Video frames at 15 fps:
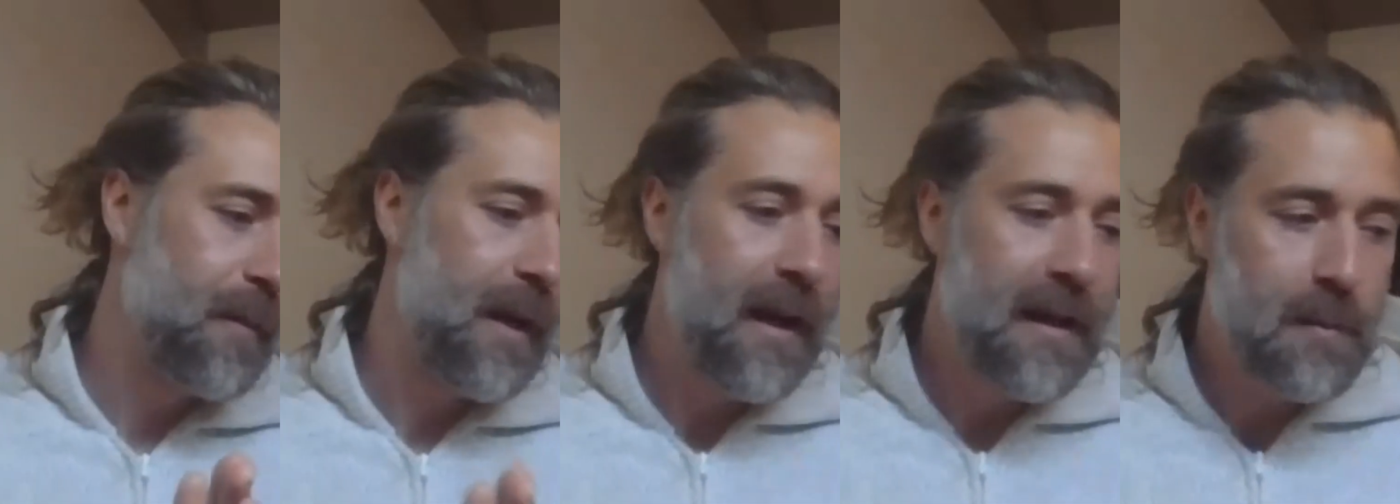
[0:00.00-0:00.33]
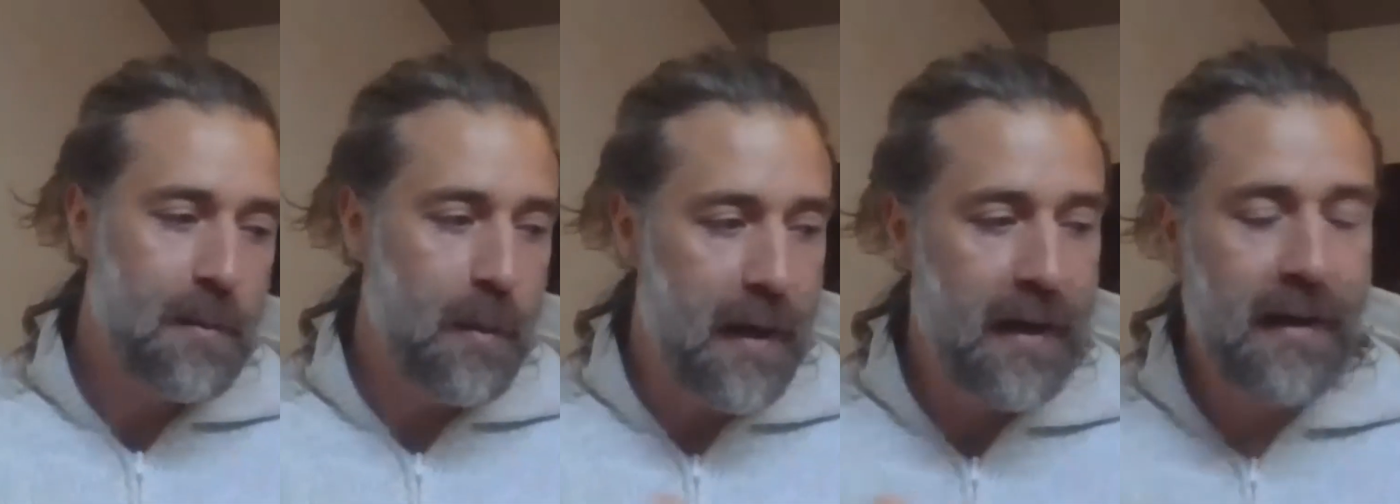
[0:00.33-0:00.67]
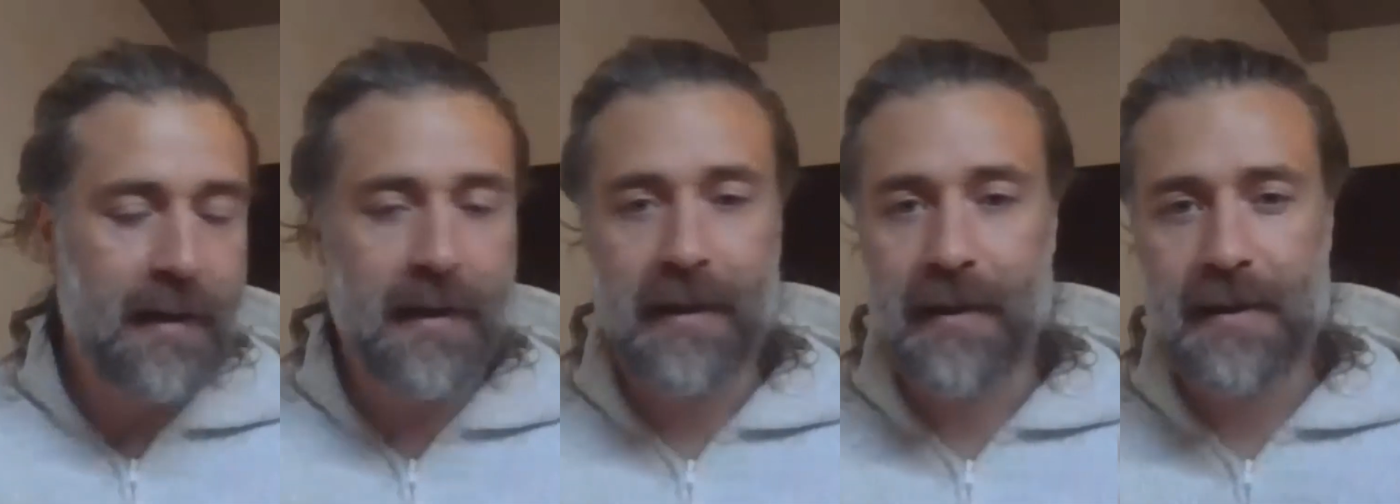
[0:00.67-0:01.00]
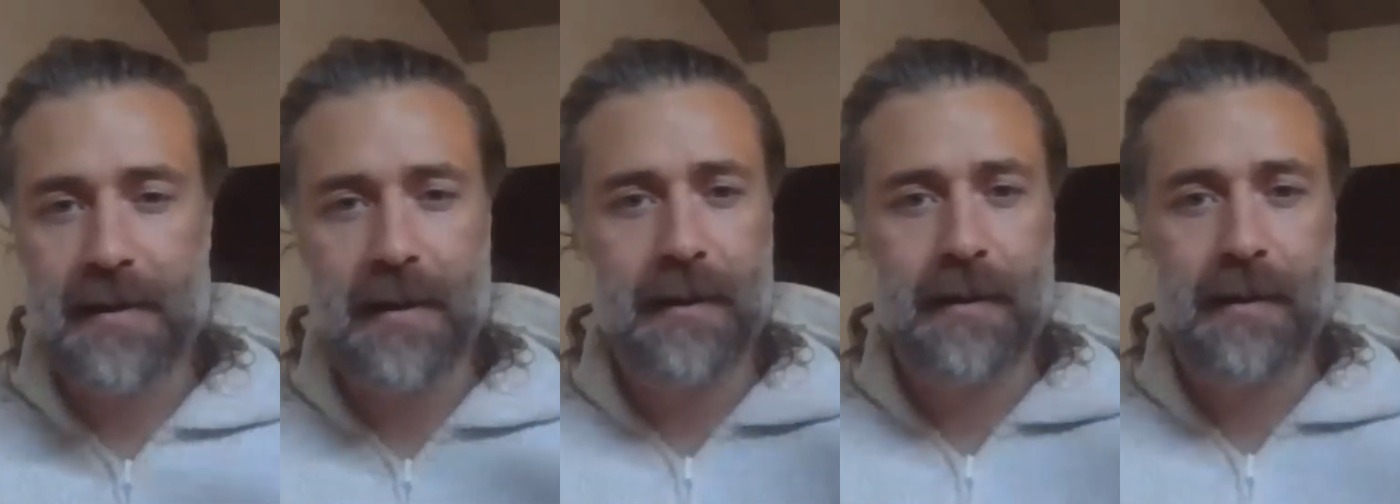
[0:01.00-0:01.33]
as with anything,
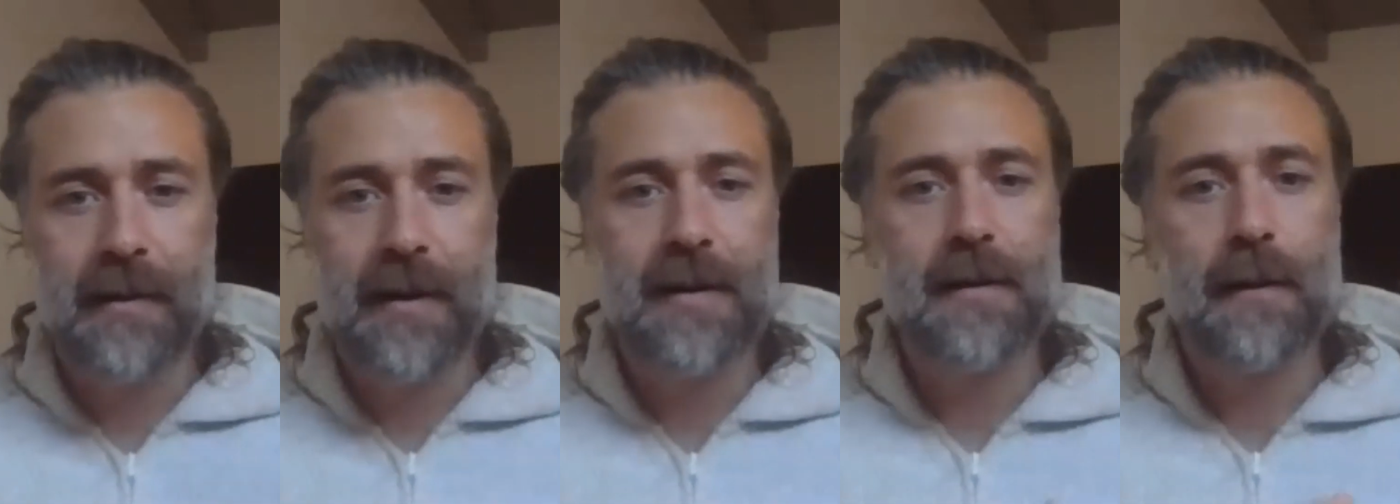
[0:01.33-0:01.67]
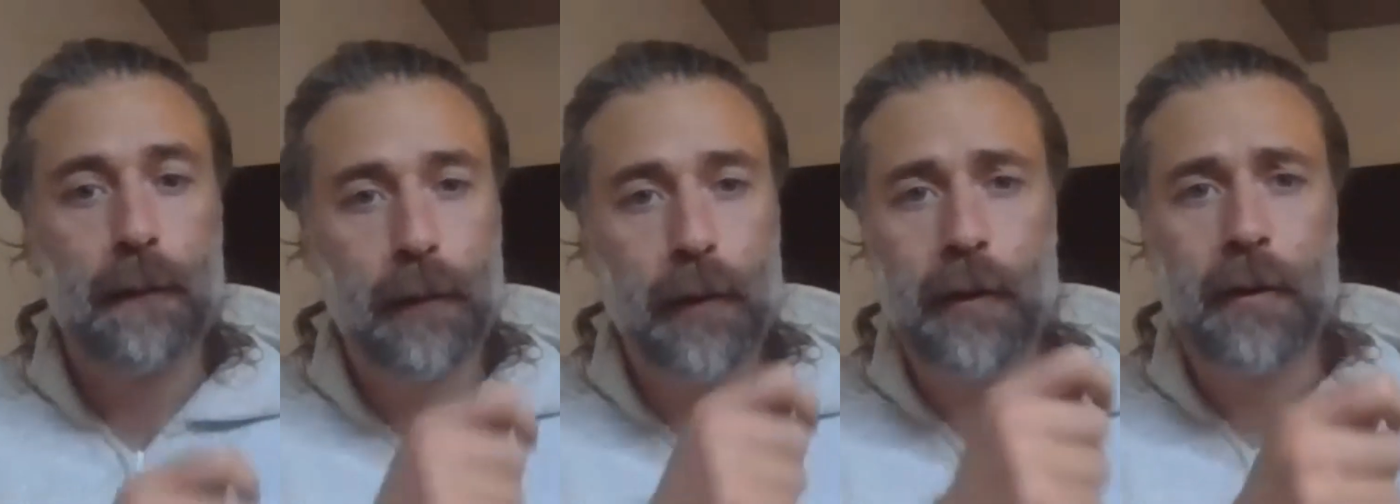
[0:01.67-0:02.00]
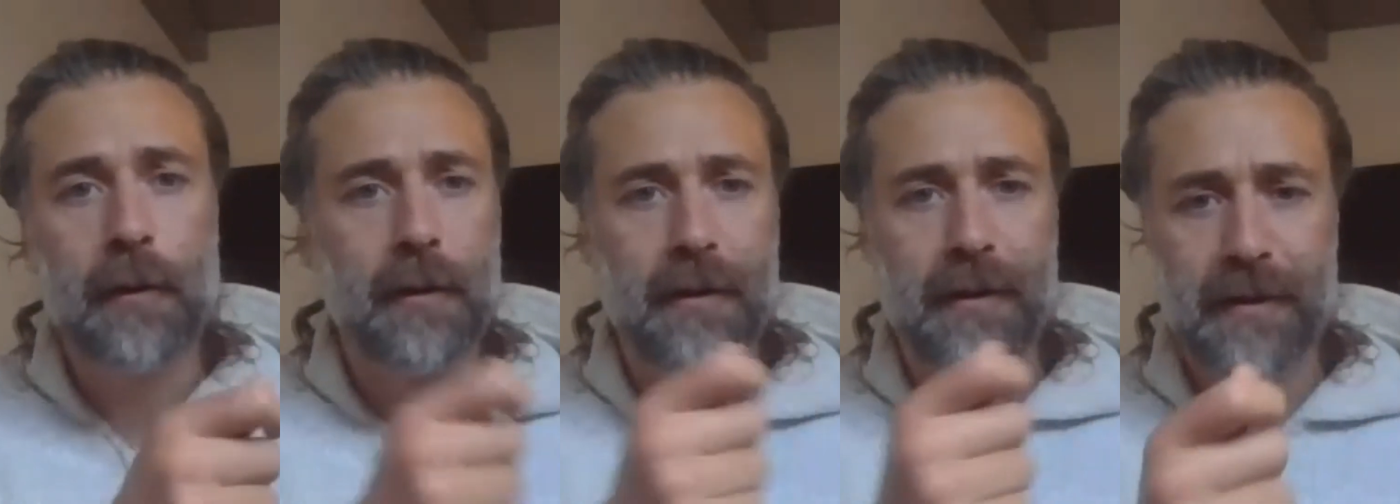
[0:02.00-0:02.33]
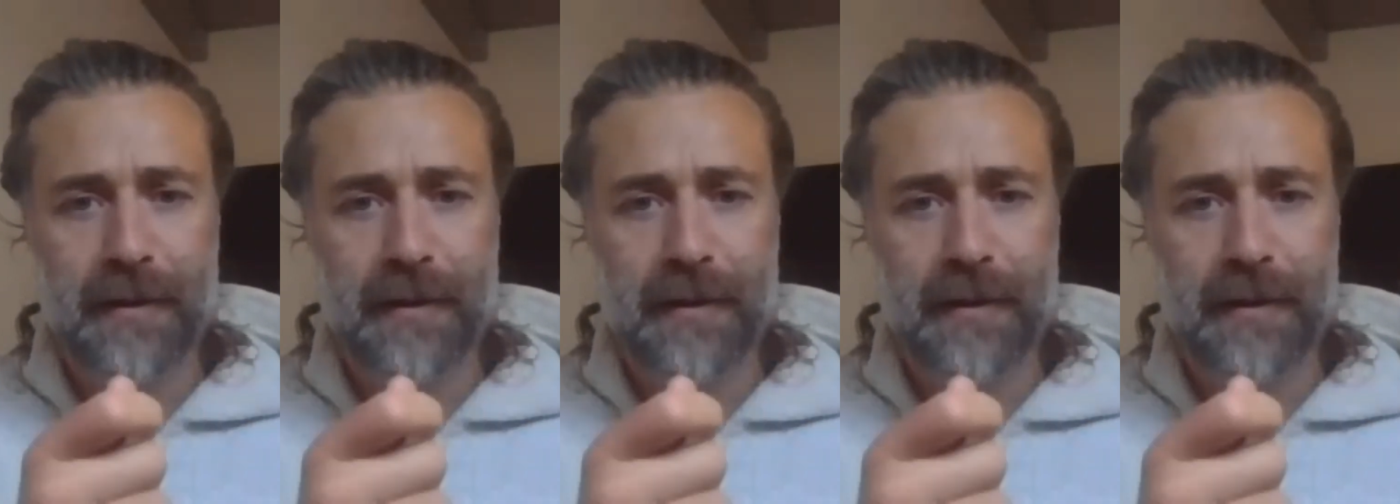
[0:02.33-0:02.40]
there's a there's a few